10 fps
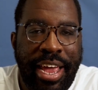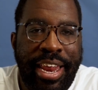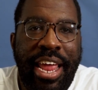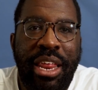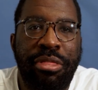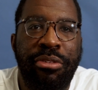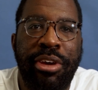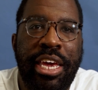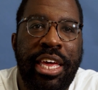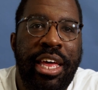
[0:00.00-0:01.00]
In
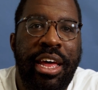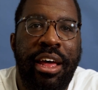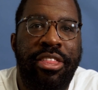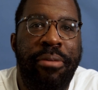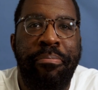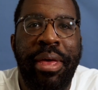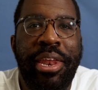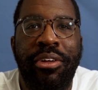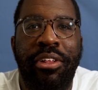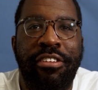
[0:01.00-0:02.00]
83,
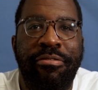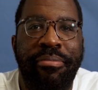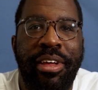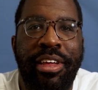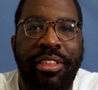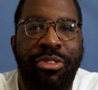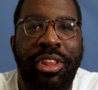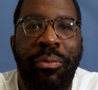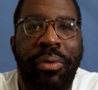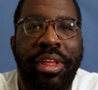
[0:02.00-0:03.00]

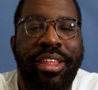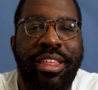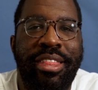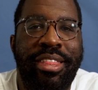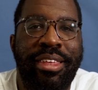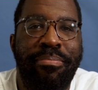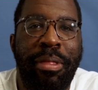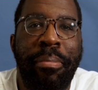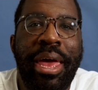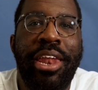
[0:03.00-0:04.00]
Thriller was
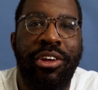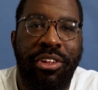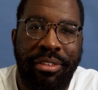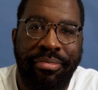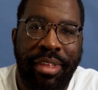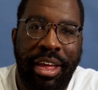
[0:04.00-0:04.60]
the pinnacle